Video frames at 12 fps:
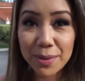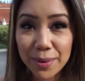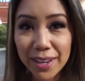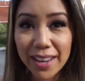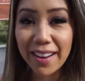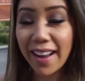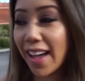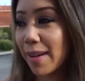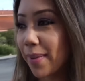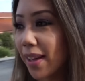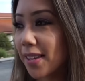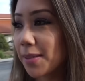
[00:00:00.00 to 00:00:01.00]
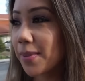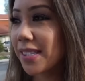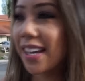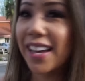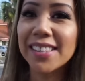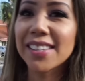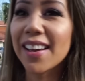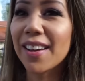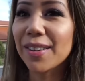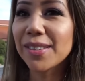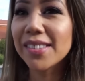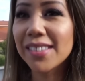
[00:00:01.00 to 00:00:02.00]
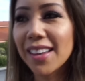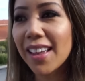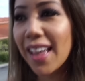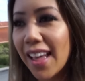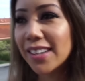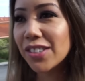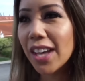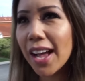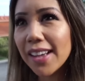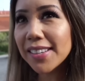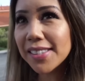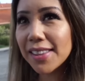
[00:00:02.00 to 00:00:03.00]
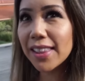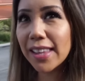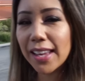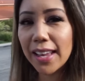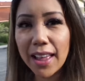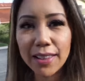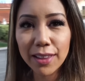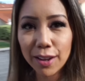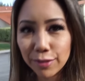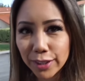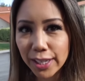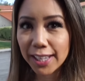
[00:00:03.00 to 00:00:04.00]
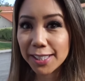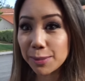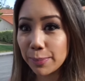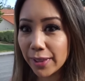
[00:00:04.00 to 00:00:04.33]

Over here at my husband's aunt's house, she has the loveliest